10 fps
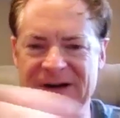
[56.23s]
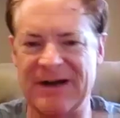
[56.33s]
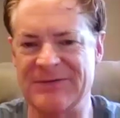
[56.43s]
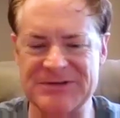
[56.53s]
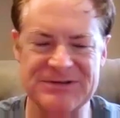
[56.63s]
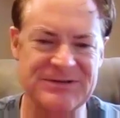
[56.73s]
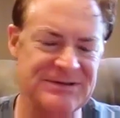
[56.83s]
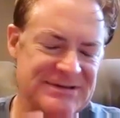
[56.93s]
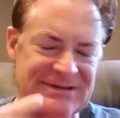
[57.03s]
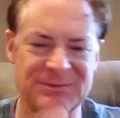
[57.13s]

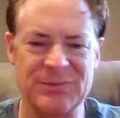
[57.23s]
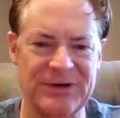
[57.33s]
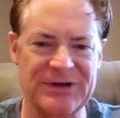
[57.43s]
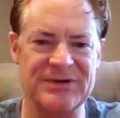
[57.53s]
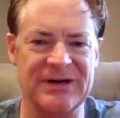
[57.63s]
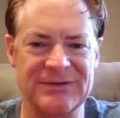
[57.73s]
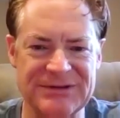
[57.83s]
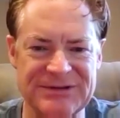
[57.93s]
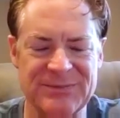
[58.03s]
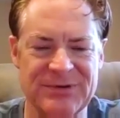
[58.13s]
offices and employee travel
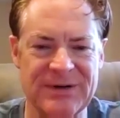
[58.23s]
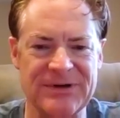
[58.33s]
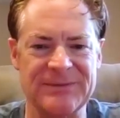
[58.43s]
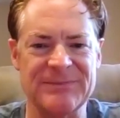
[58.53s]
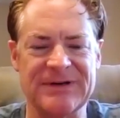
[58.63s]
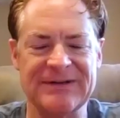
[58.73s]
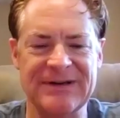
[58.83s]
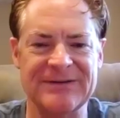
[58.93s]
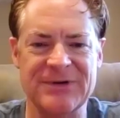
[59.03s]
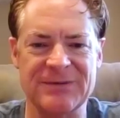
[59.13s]
as our primary mit,
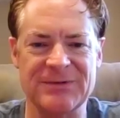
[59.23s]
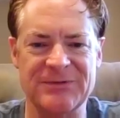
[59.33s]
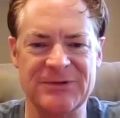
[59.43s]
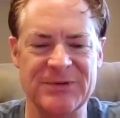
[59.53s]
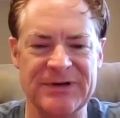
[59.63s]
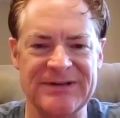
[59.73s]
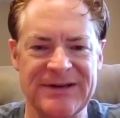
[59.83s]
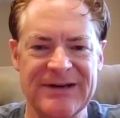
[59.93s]
uh, environmental footprint.